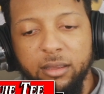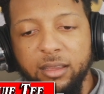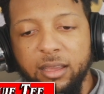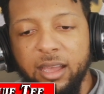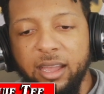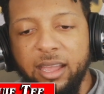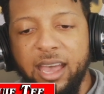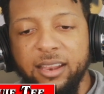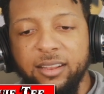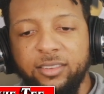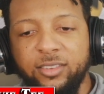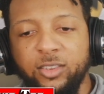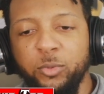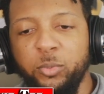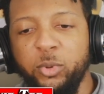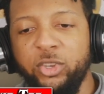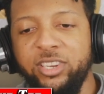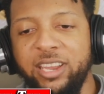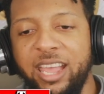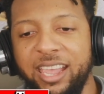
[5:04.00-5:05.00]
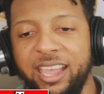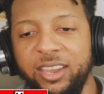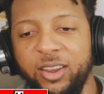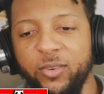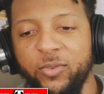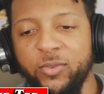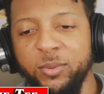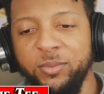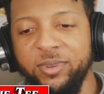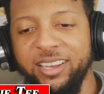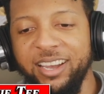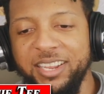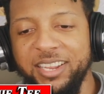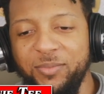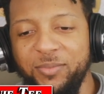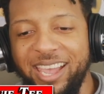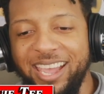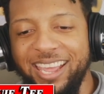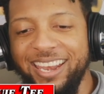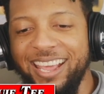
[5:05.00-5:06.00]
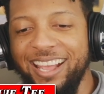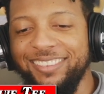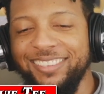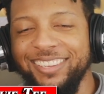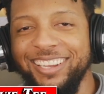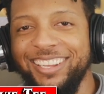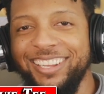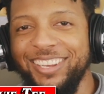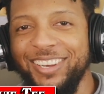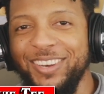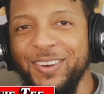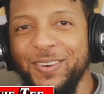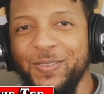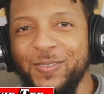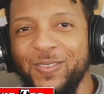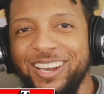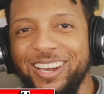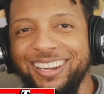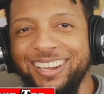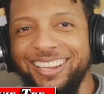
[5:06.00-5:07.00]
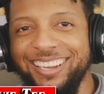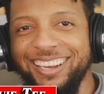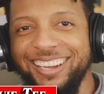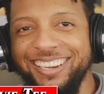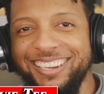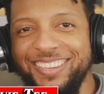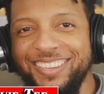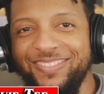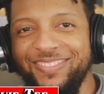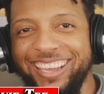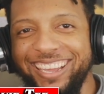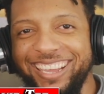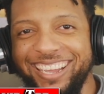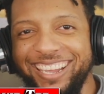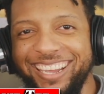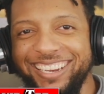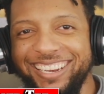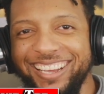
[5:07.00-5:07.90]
I got a super chat here from Gunny Man. That's a good one, Gunny Man.